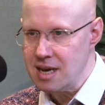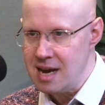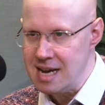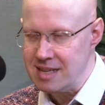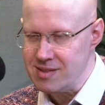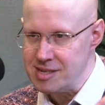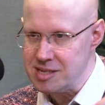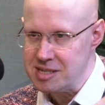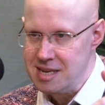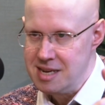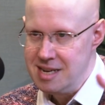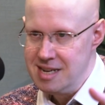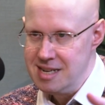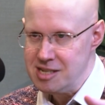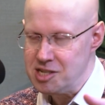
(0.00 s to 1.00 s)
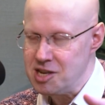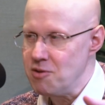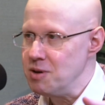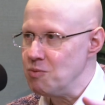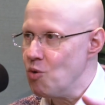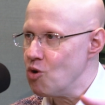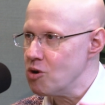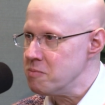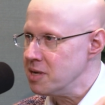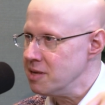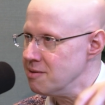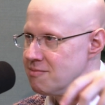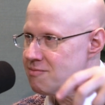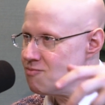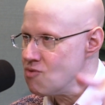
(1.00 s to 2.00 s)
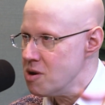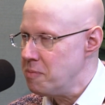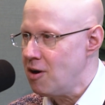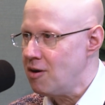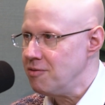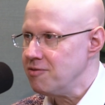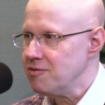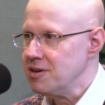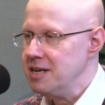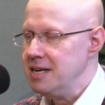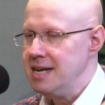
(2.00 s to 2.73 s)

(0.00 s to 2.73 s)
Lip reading: I had this Sony Walkman ripoff,